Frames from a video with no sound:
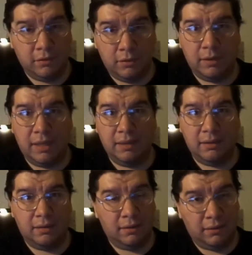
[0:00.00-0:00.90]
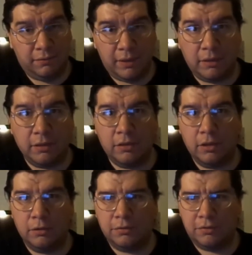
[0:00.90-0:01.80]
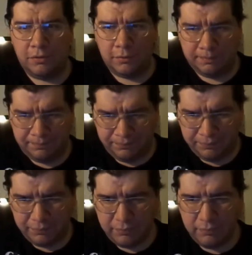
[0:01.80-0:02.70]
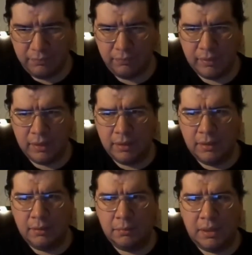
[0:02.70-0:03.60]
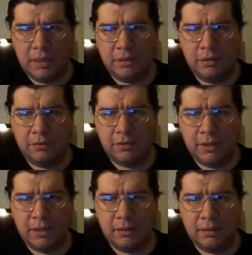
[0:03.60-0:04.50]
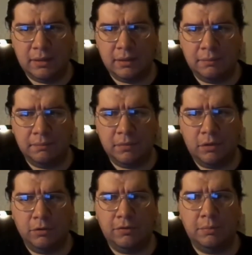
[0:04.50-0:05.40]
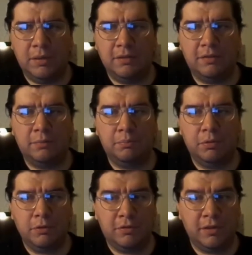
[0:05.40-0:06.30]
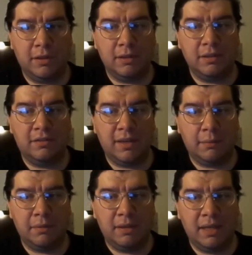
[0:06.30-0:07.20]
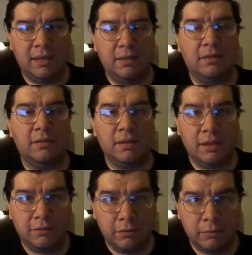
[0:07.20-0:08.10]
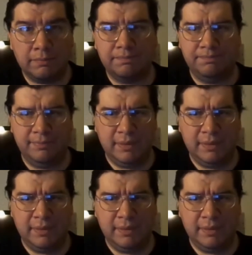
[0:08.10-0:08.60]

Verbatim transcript: So they, they found the ghost by using um, Holtzmann's proton containment laser.